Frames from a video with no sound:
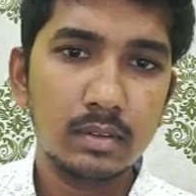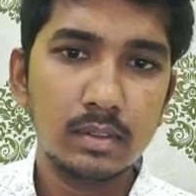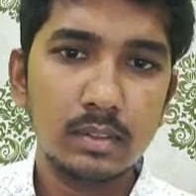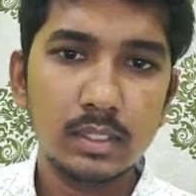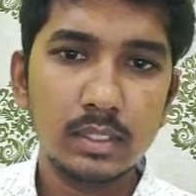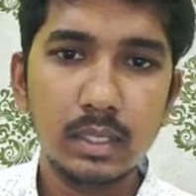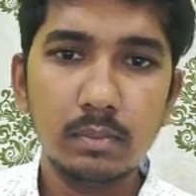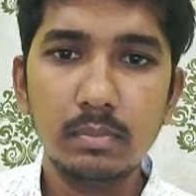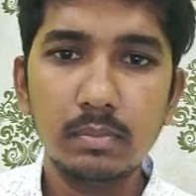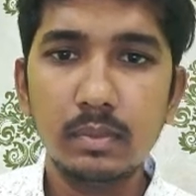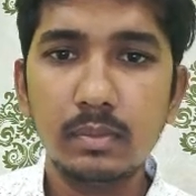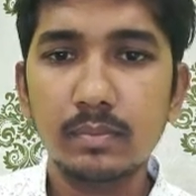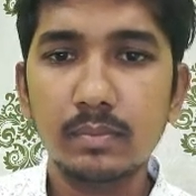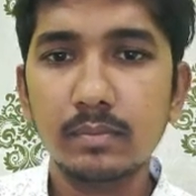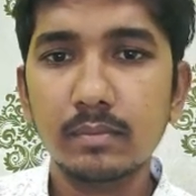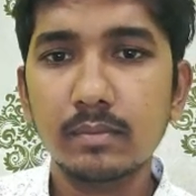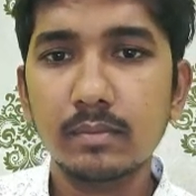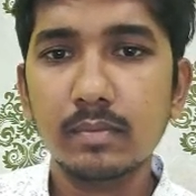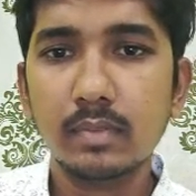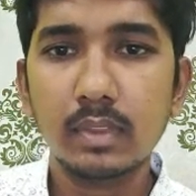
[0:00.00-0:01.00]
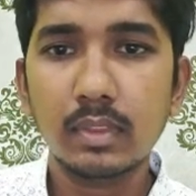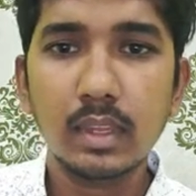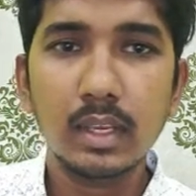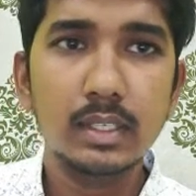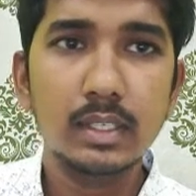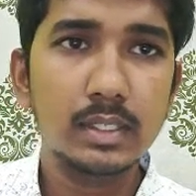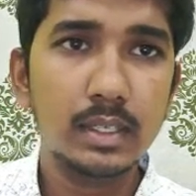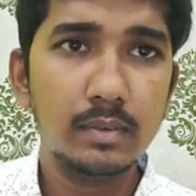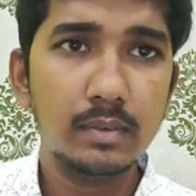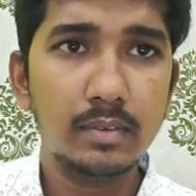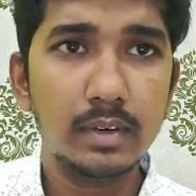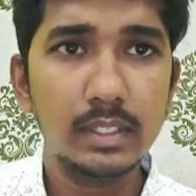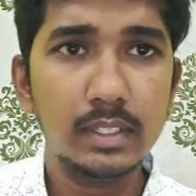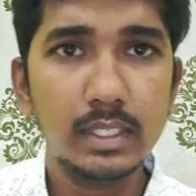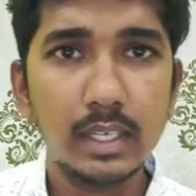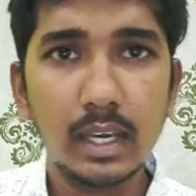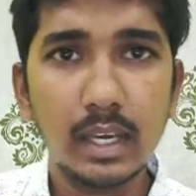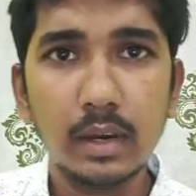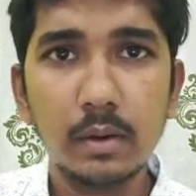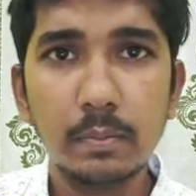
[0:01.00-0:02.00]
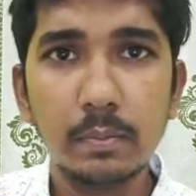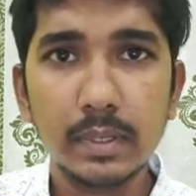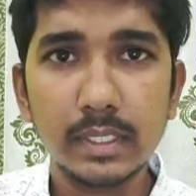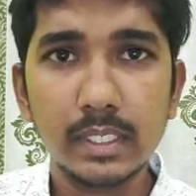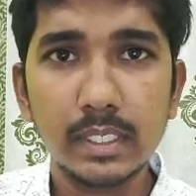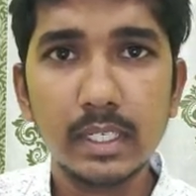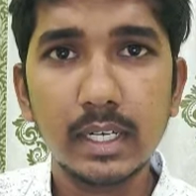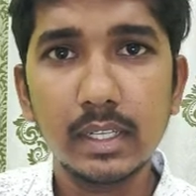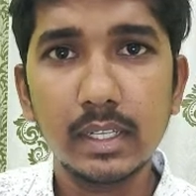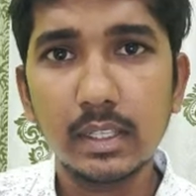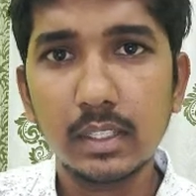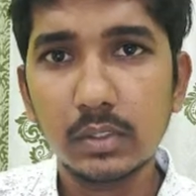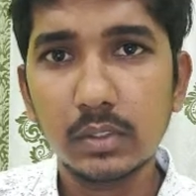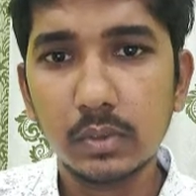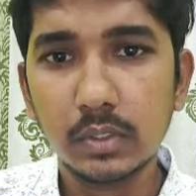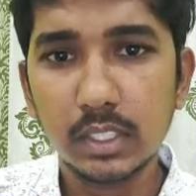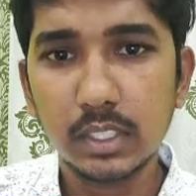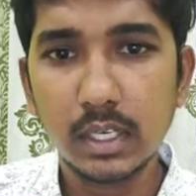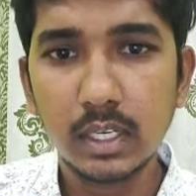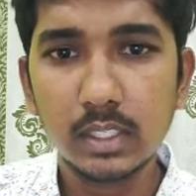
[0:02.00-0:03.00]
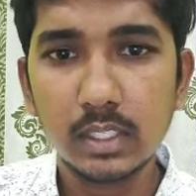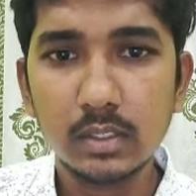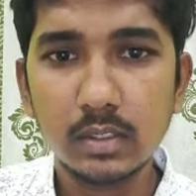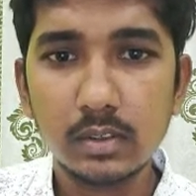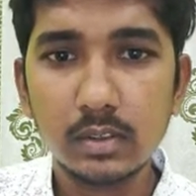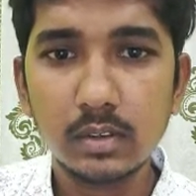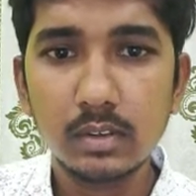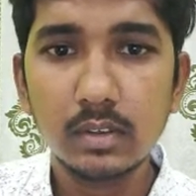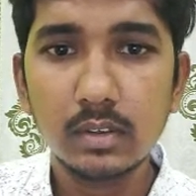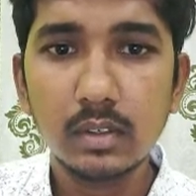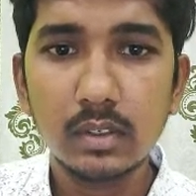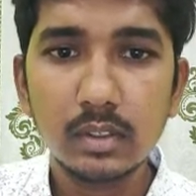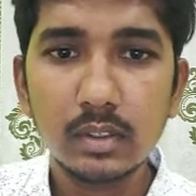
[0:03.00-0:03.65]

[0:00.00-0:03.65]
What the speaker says: Same same wise I have presented in this question also.